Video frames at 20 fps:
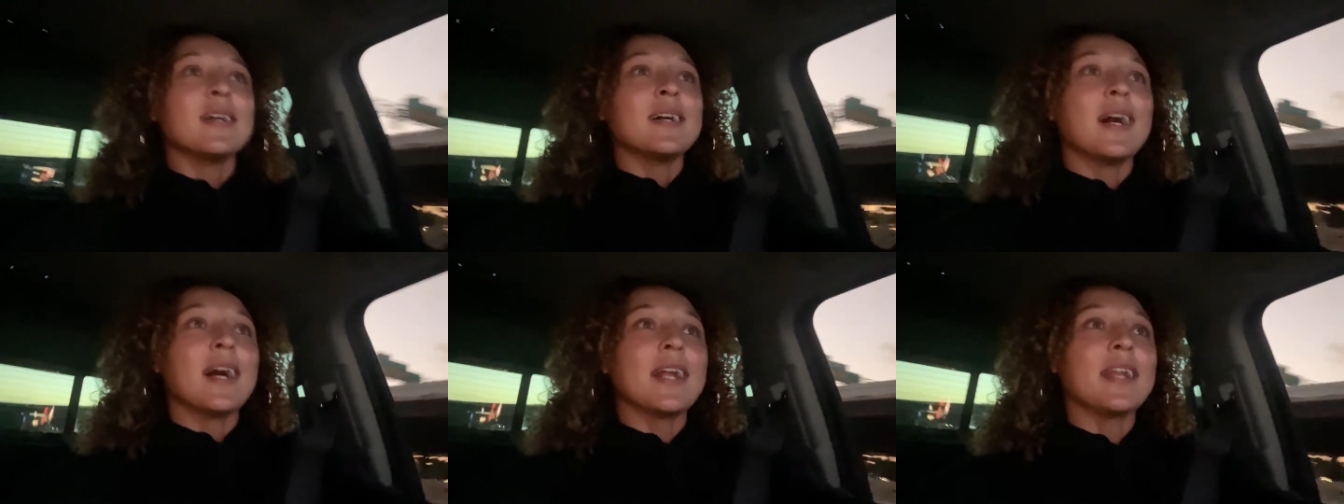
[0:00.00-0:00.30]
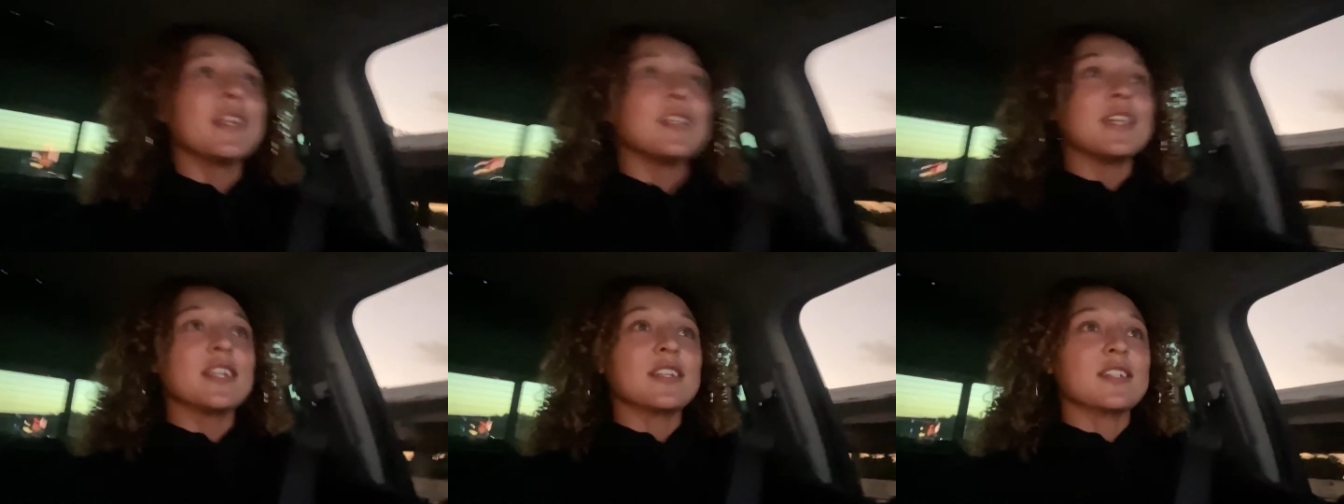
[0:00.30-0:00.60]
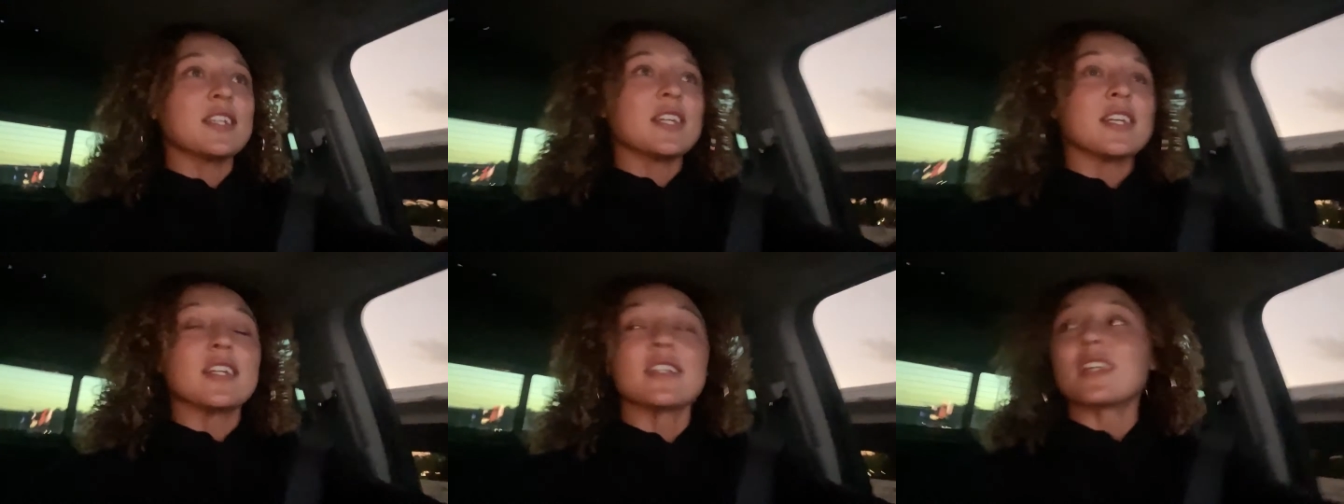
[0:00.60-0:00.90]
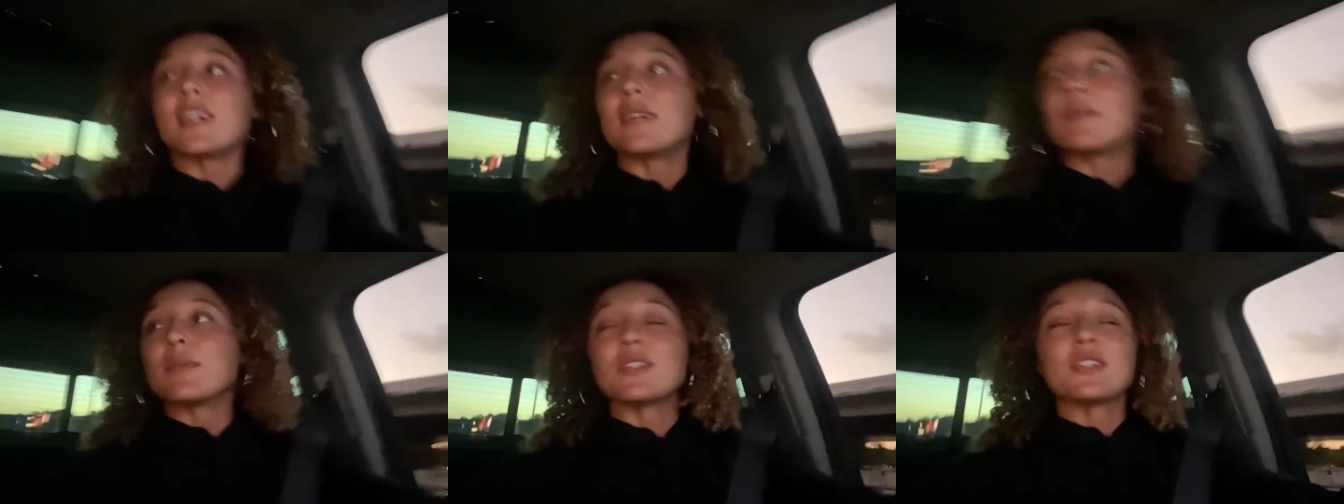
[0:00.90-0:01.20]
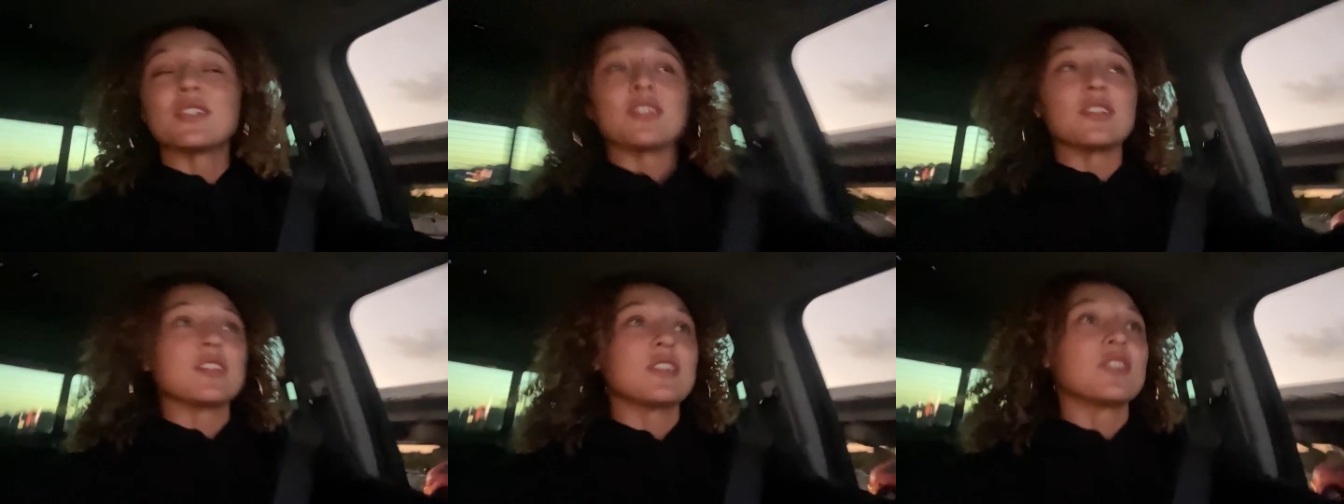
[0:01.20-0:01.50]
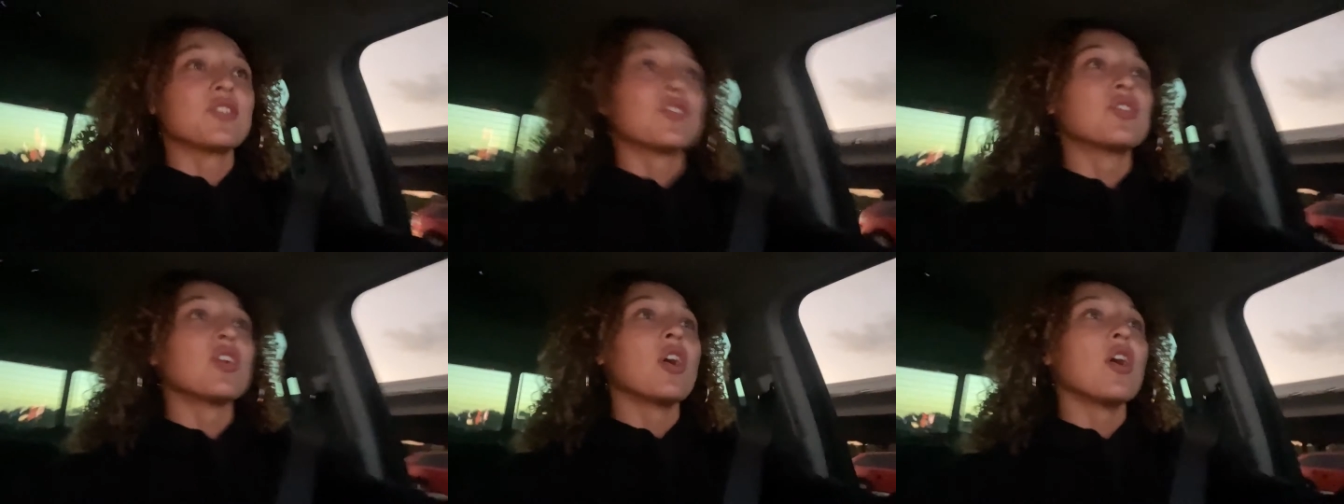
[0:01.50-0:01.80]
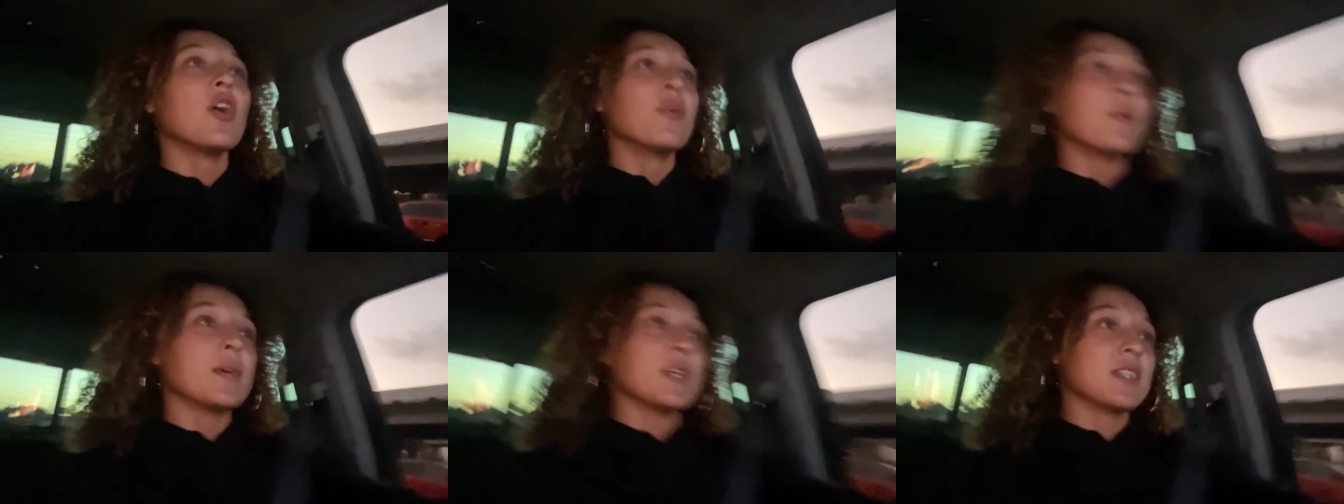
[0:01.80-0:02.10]
I didn't yesterday because I was just
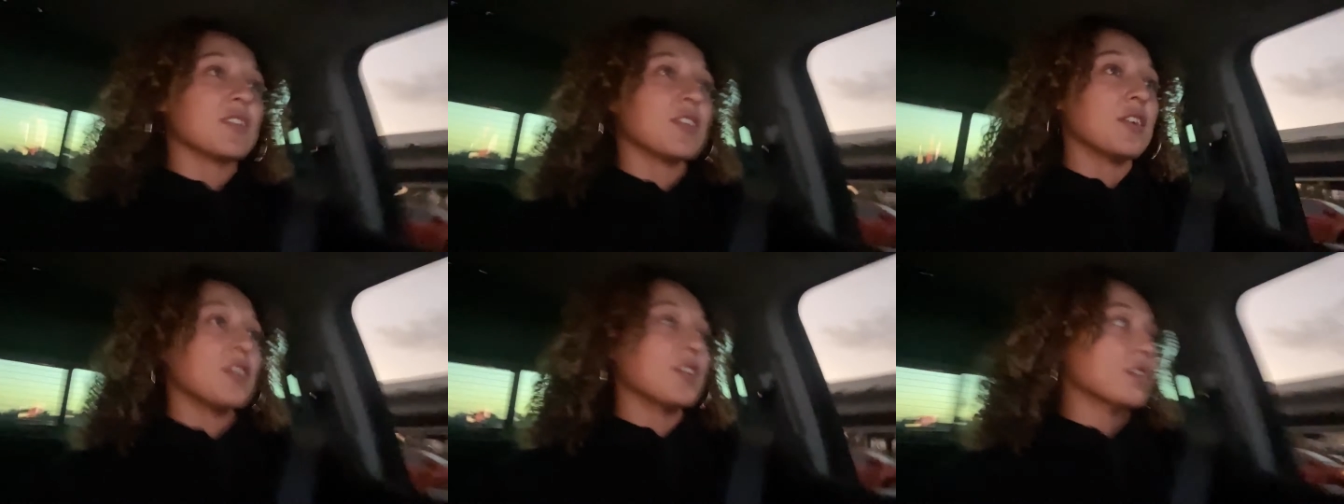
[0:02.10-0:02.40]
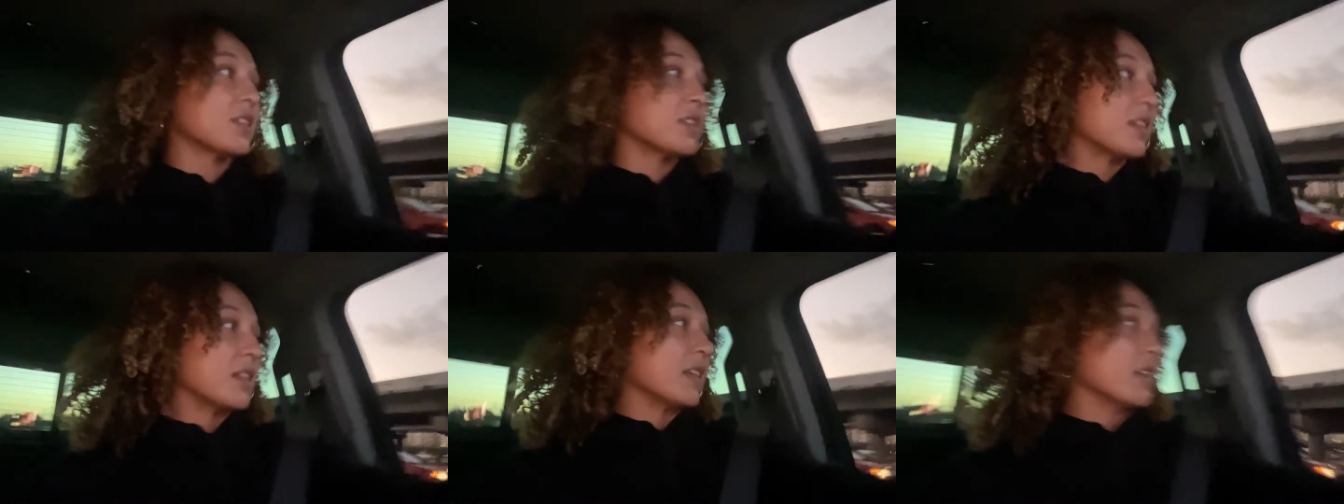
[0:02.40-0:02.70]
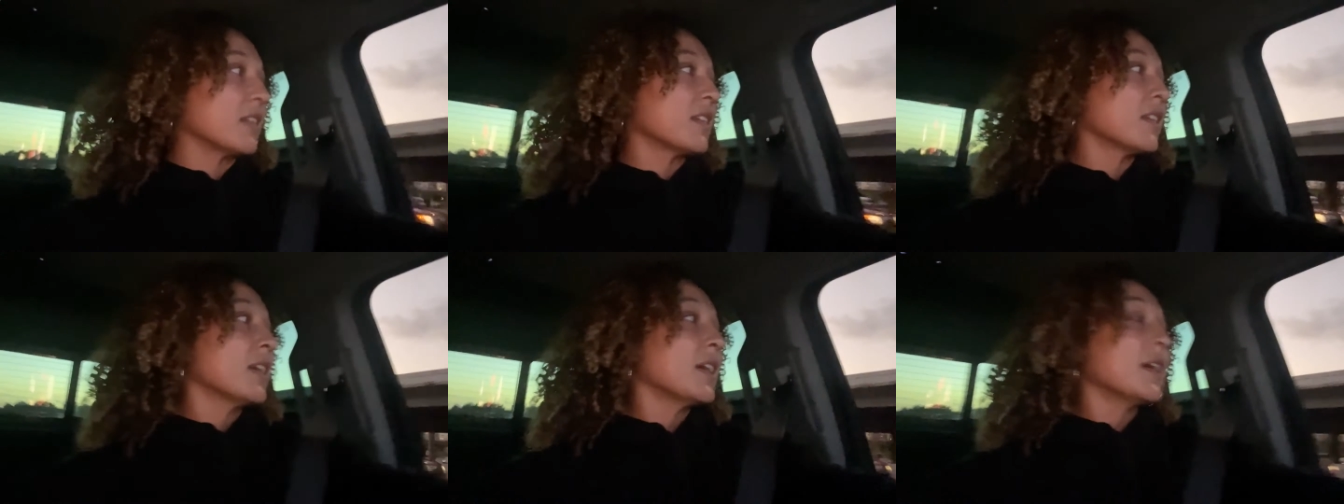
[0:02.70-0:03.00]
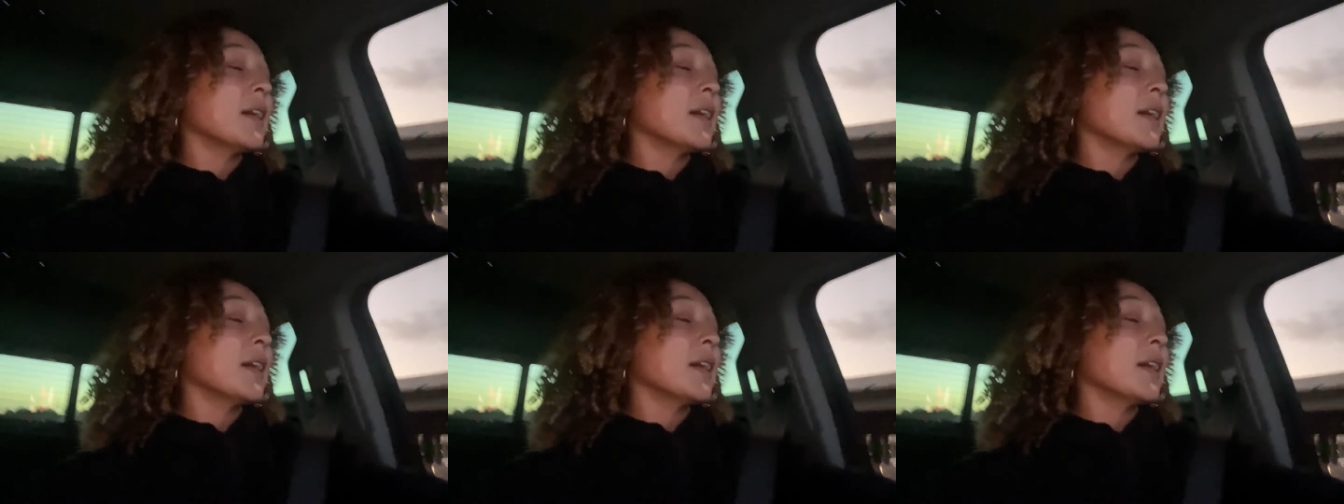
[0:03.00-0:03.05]
so exhausted.